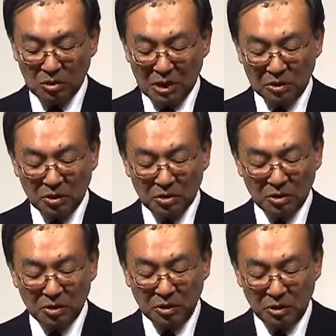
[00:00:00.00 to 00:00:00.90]
I
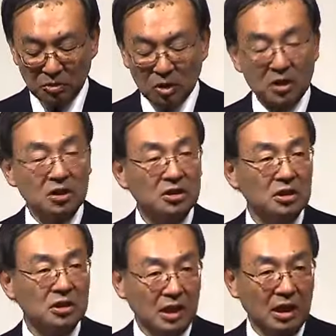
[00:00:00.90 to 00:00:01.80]
will uh,
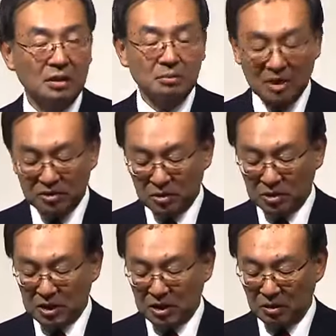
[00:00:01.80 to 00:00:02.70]
talk about my
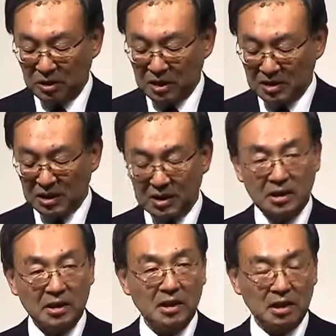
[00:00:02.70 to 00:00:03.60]
thoughts about the
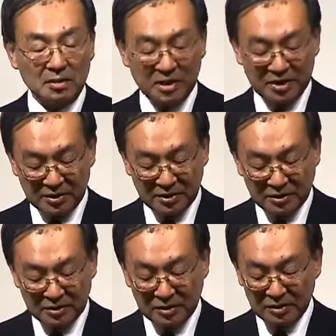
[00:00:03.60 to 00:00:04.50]
battery business
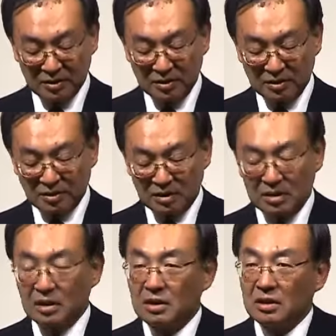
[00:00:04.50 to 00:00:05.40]
and what I think
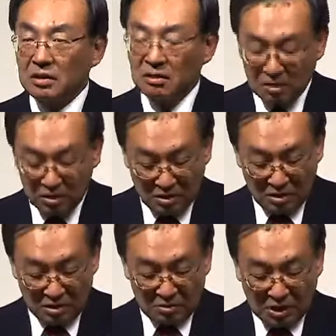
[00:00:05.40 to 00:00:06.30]
about this
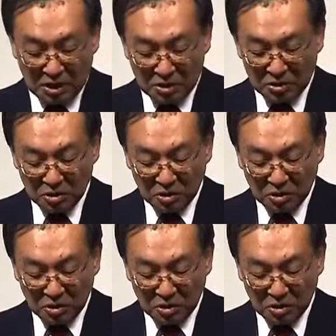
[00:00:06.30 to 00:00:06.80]
collaboration.